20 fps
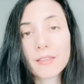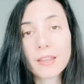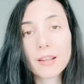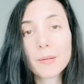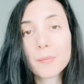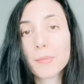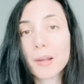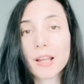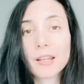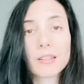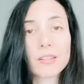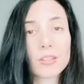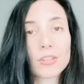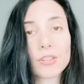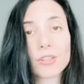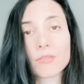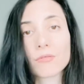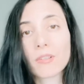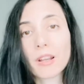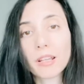their mind is
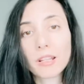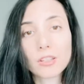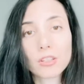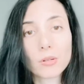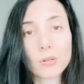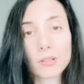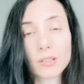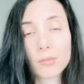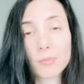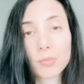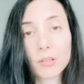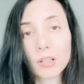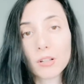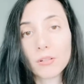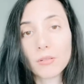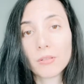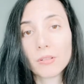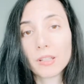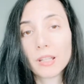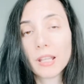just ready to
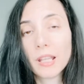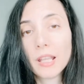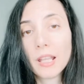explode.